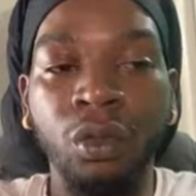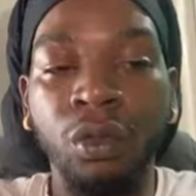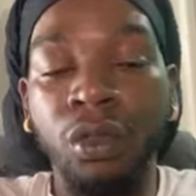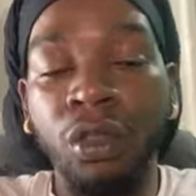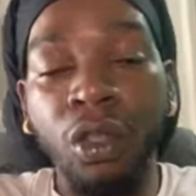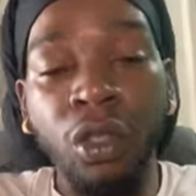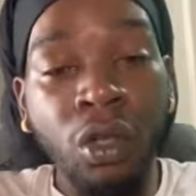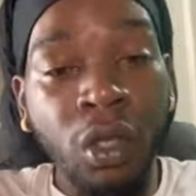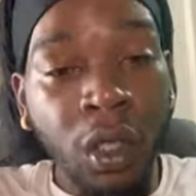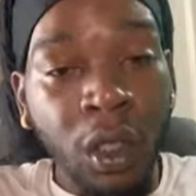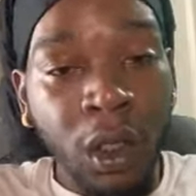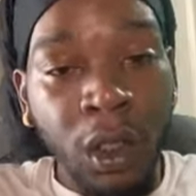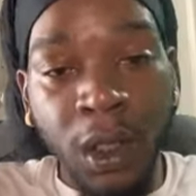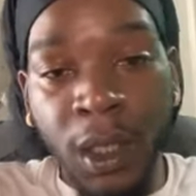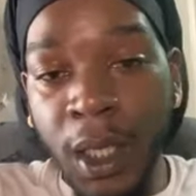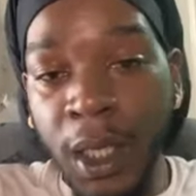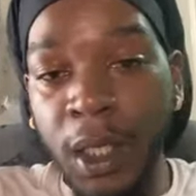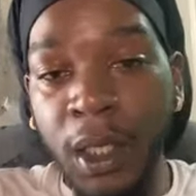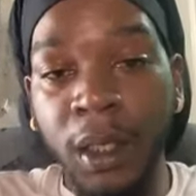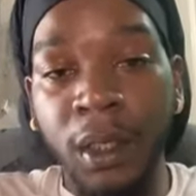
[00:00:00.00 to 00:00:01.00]
know it or
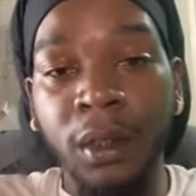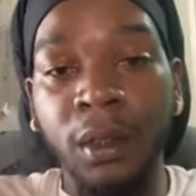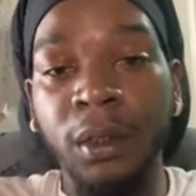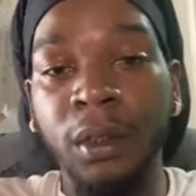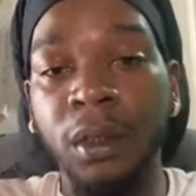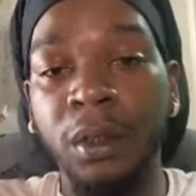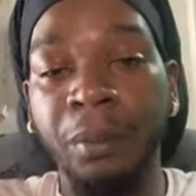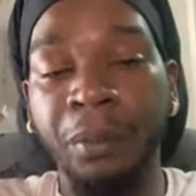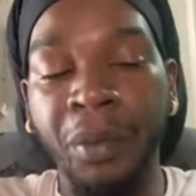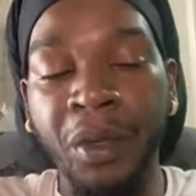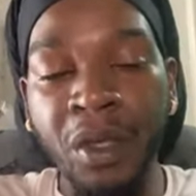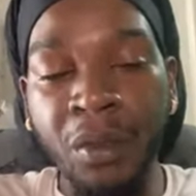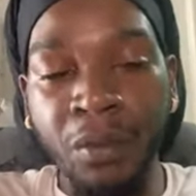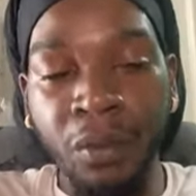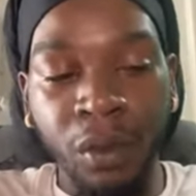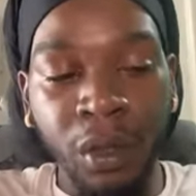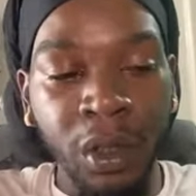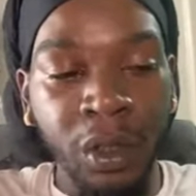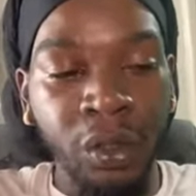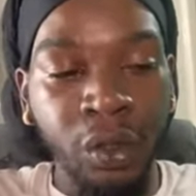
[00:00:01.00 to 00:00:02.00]
not, the
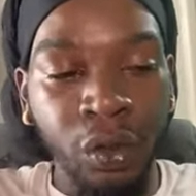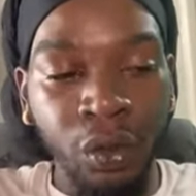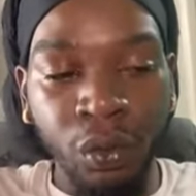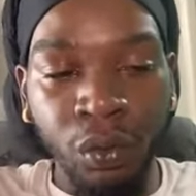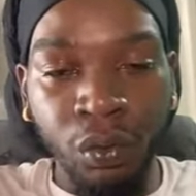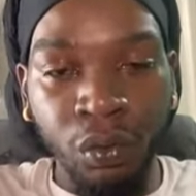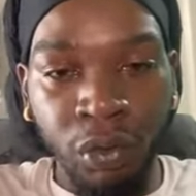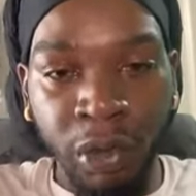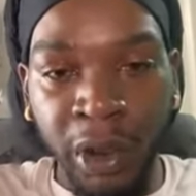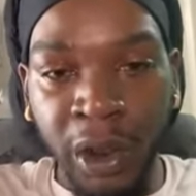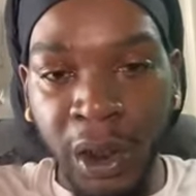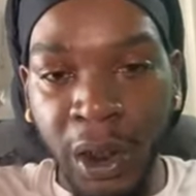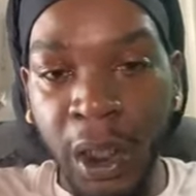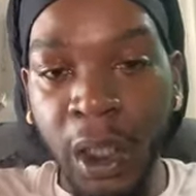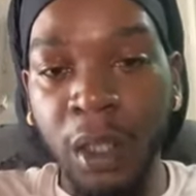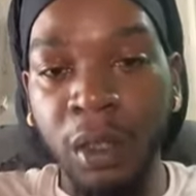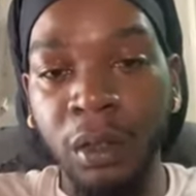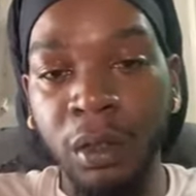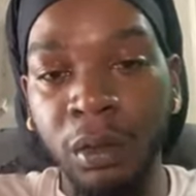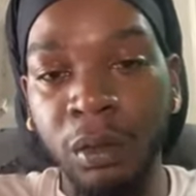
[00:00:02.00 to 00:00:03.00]
people that you
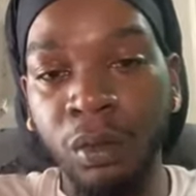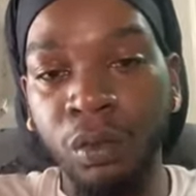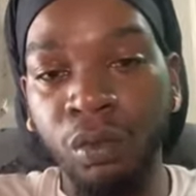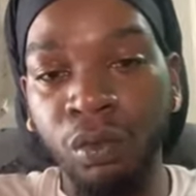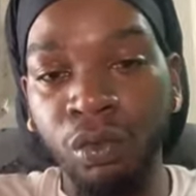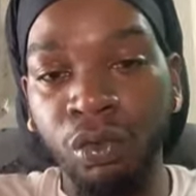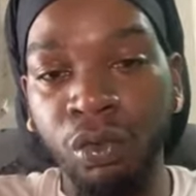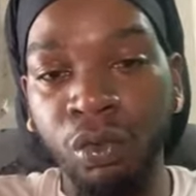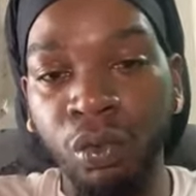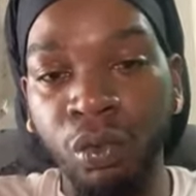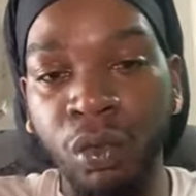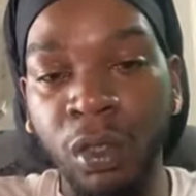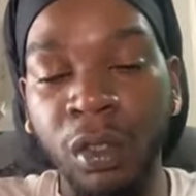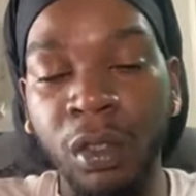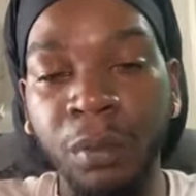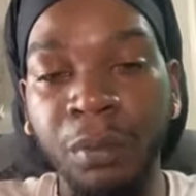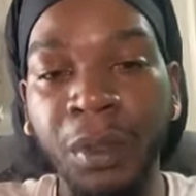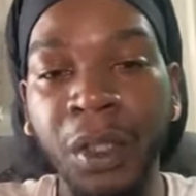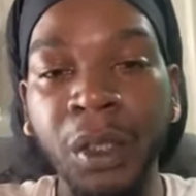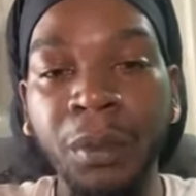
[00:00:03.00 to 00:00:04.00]
encountered were
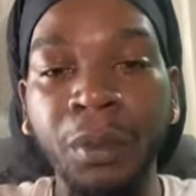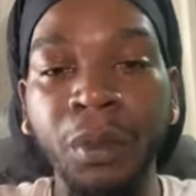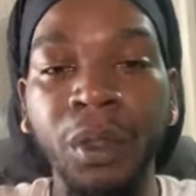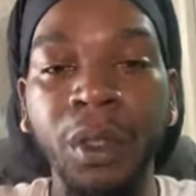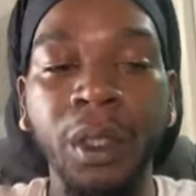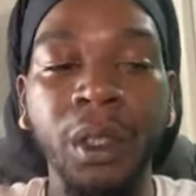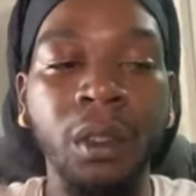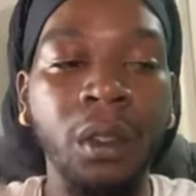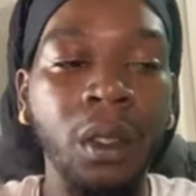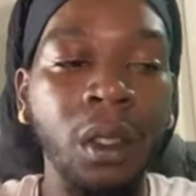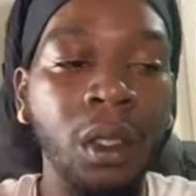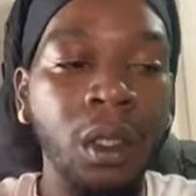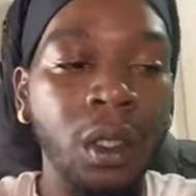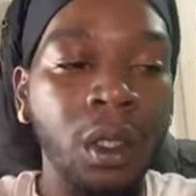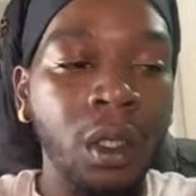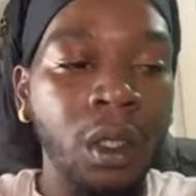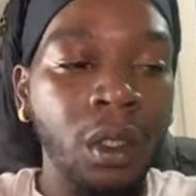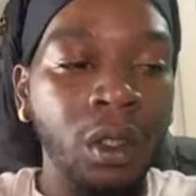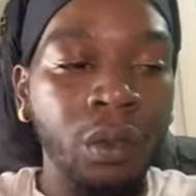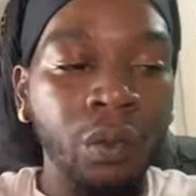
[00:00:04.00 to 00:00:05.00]
the people that
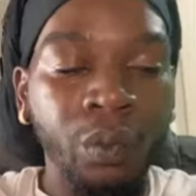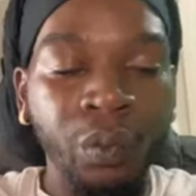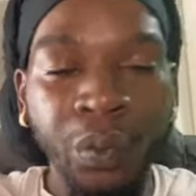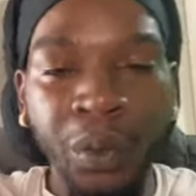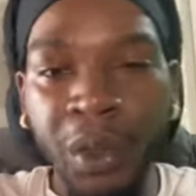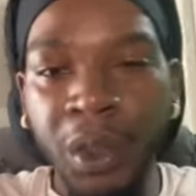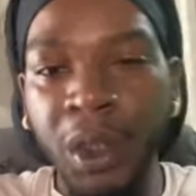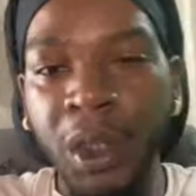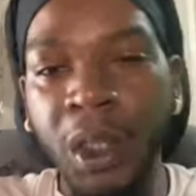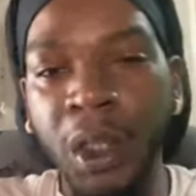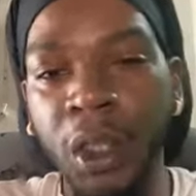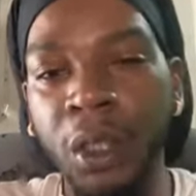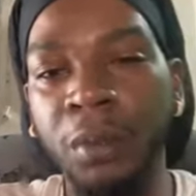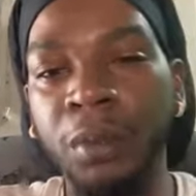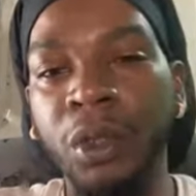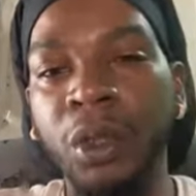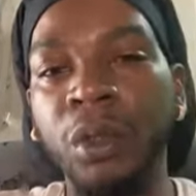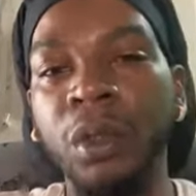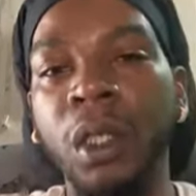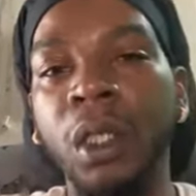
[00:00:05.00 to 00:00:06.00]
really
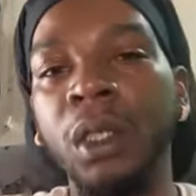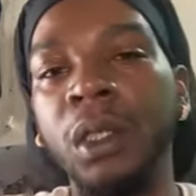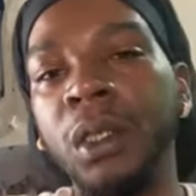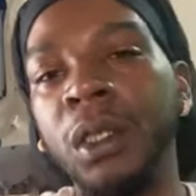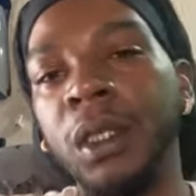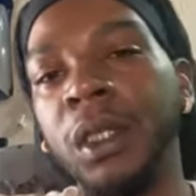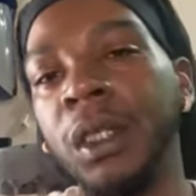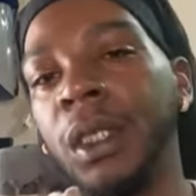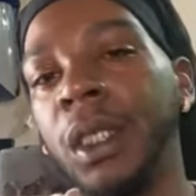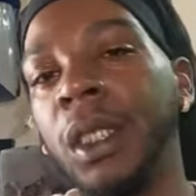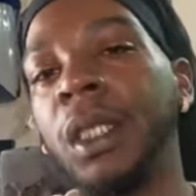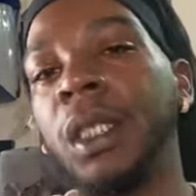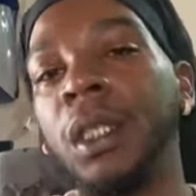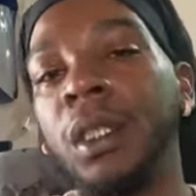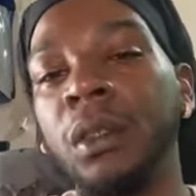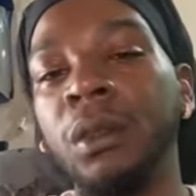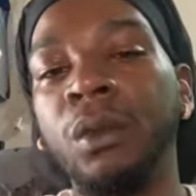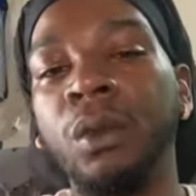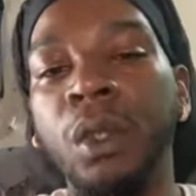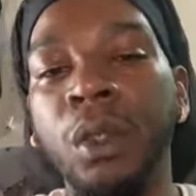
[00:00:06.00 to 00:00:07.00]
helped you
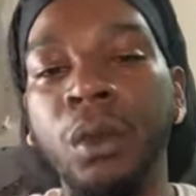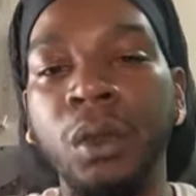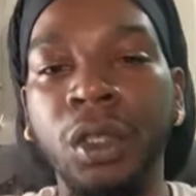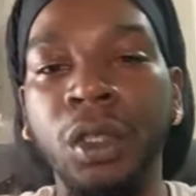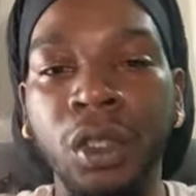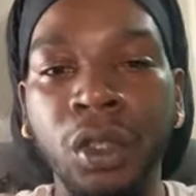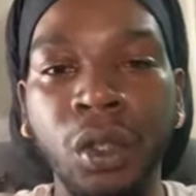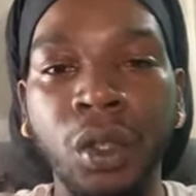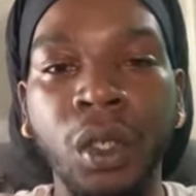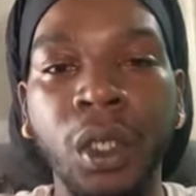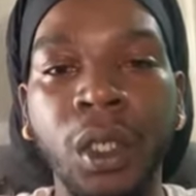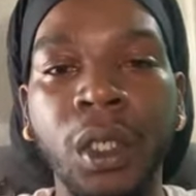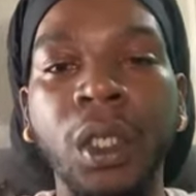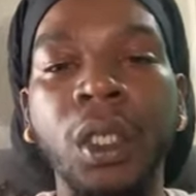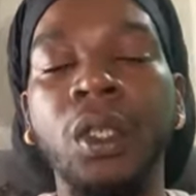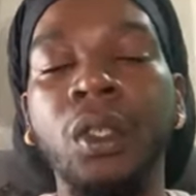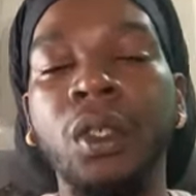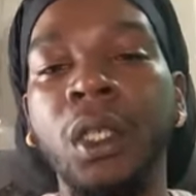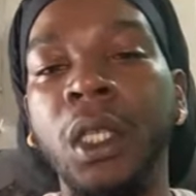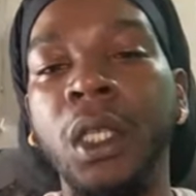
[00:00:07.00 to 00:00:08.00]
understand what was going
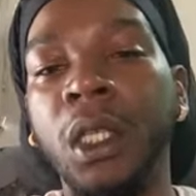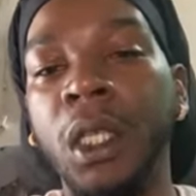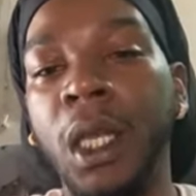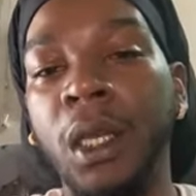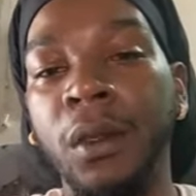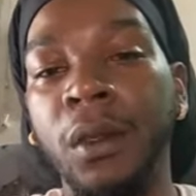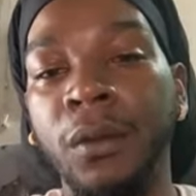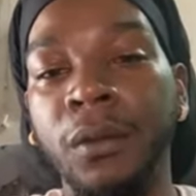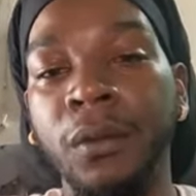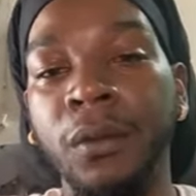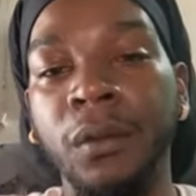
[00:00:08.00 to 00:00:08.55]
on in life.